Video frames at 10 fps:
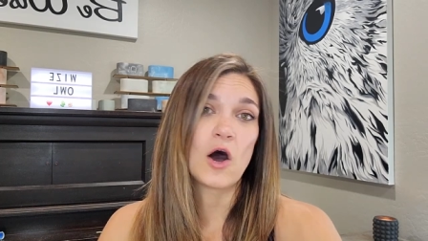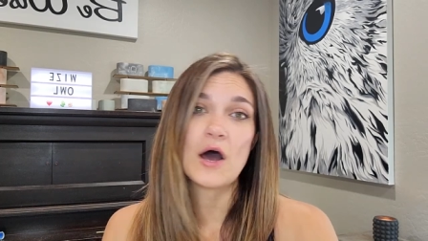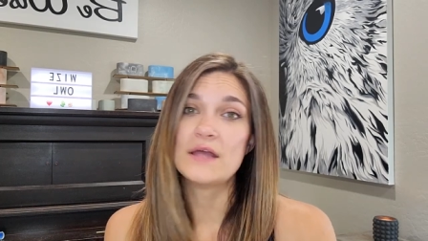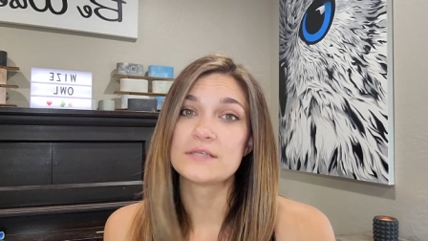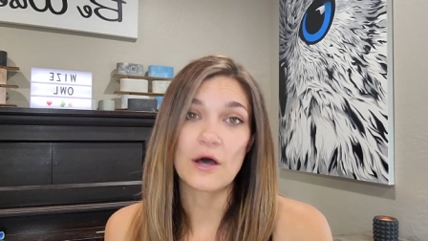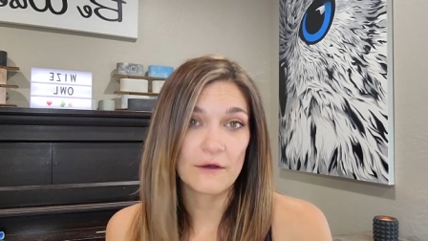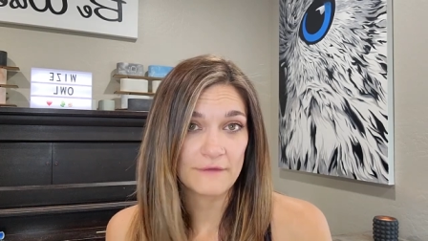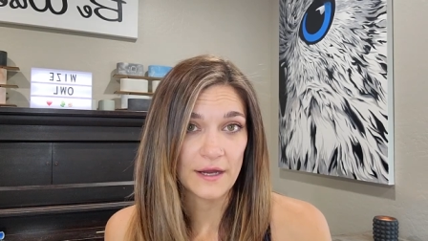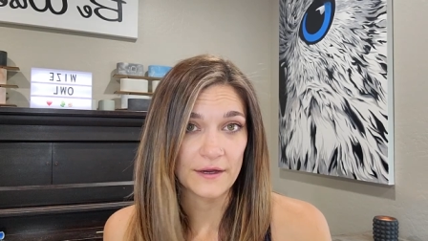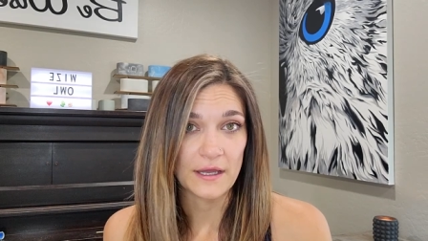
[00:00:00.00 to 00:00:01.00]
it's all
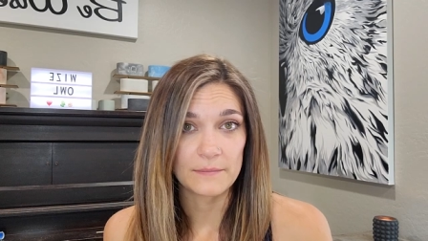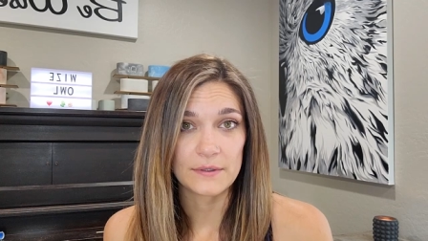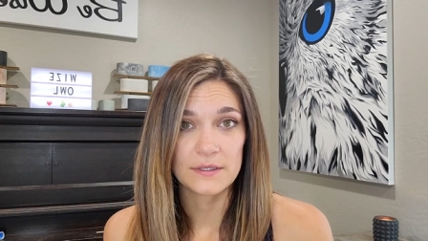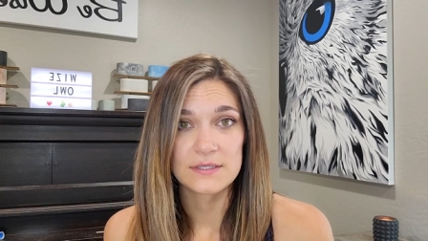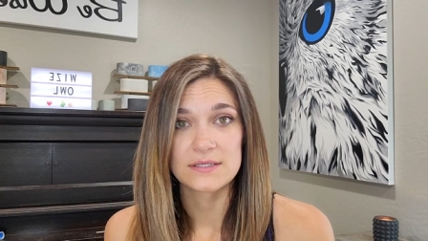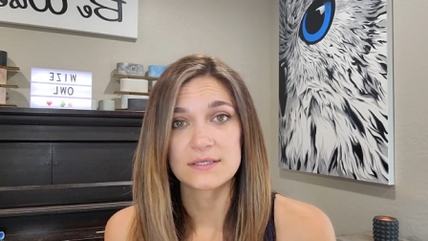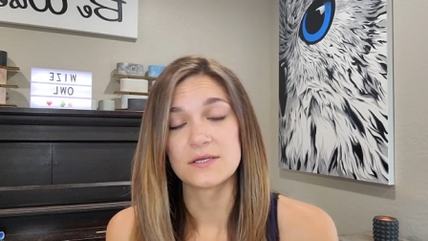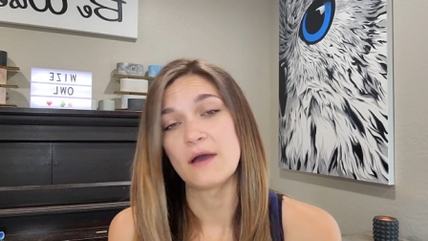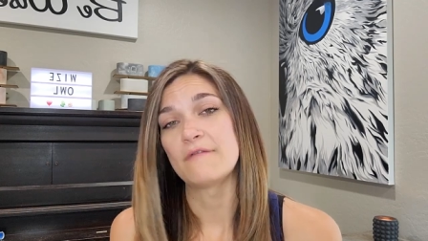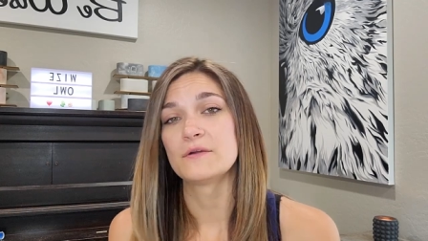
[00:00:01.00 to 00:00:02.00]
variables,
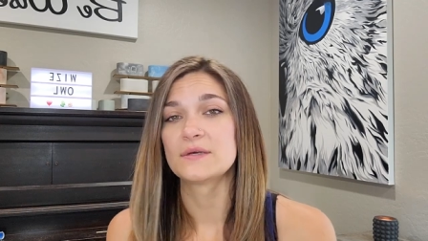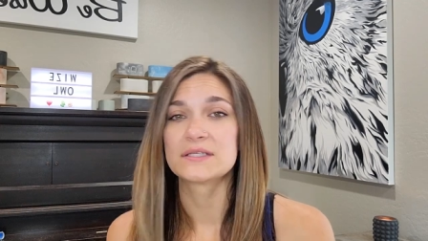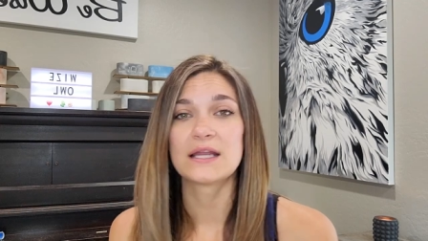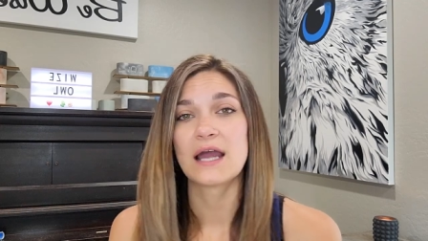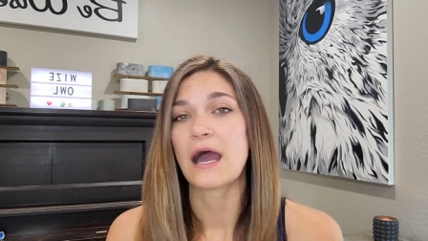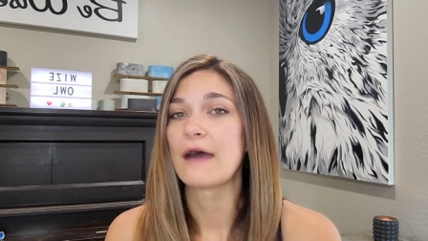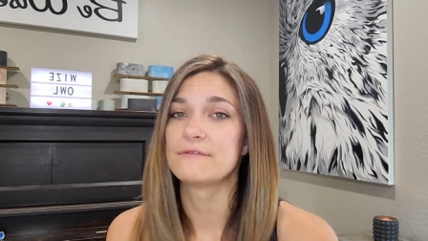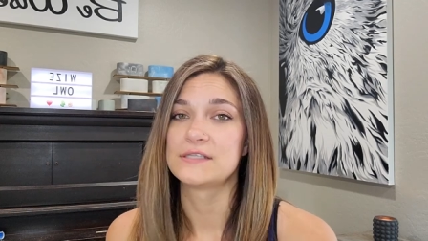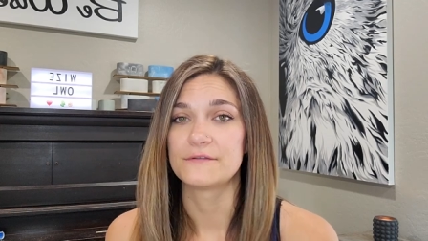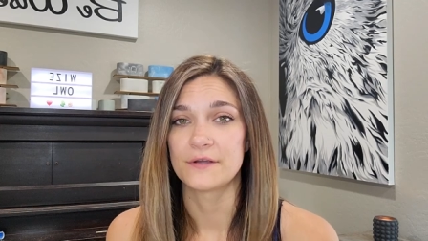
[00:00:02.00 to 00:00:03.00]
so everyone's gonna have a
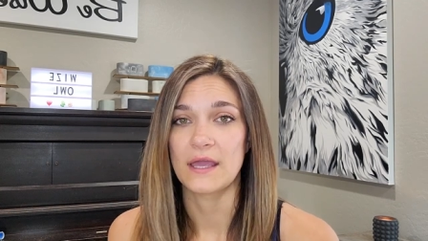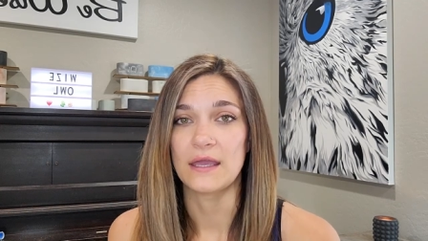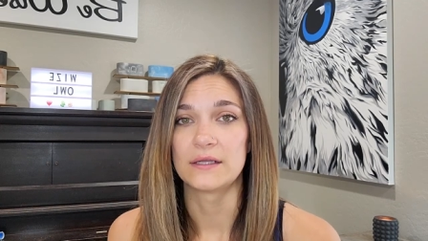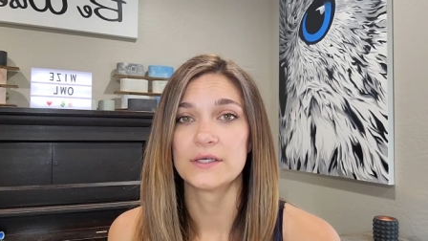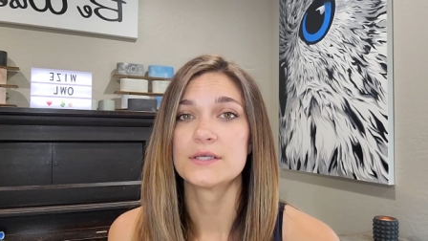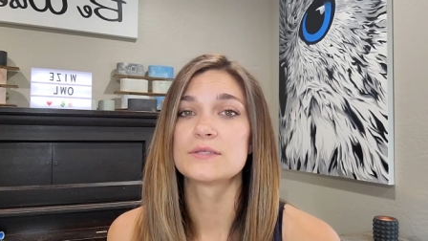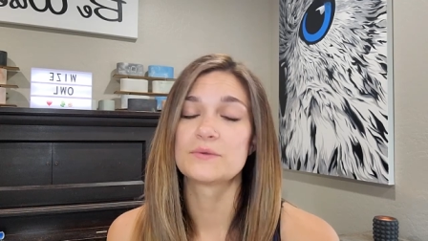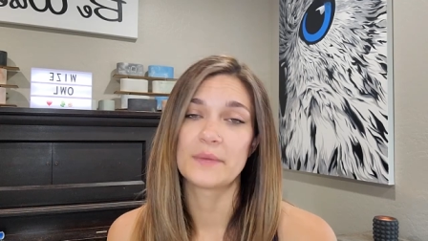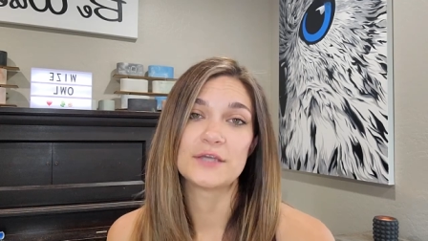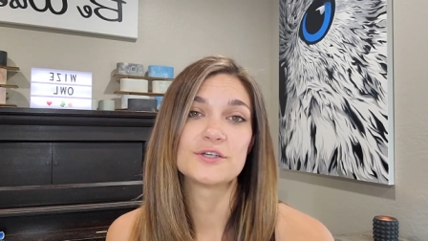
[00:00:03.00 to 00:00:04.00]
different candle, so
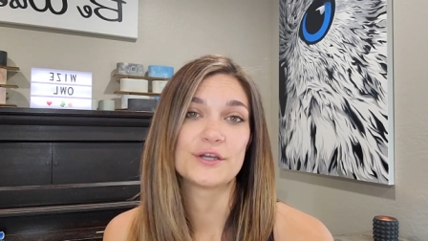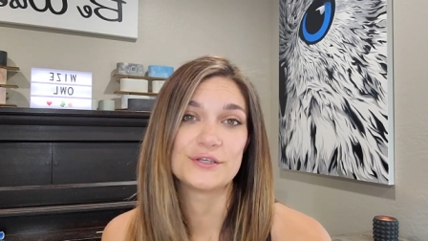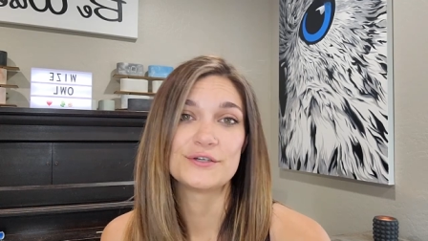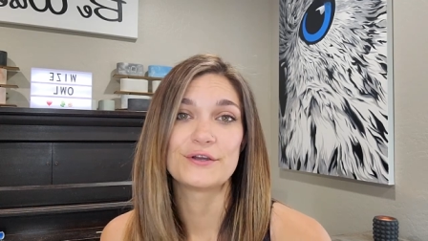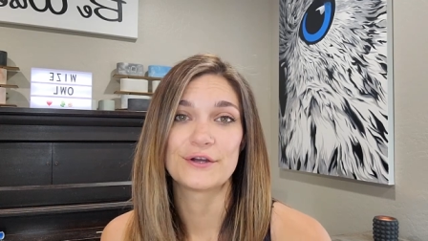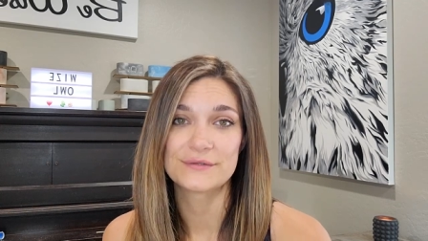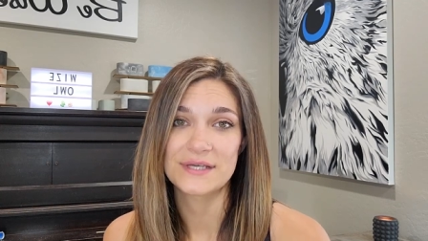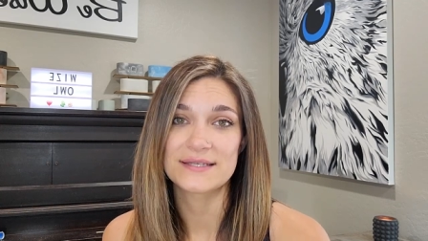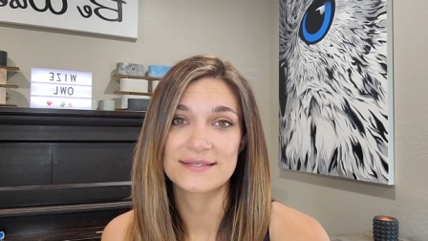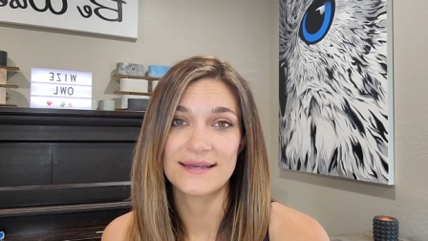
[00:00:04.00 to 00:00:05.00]
make sure you do your own
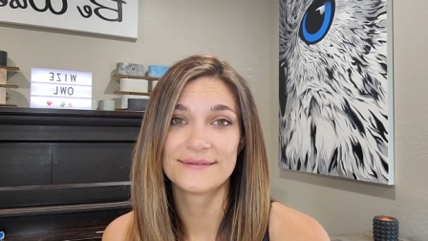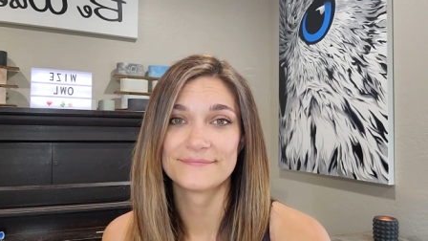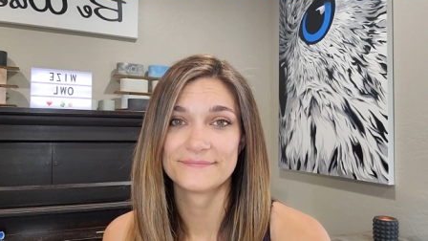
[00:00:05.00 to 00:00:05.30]
testing.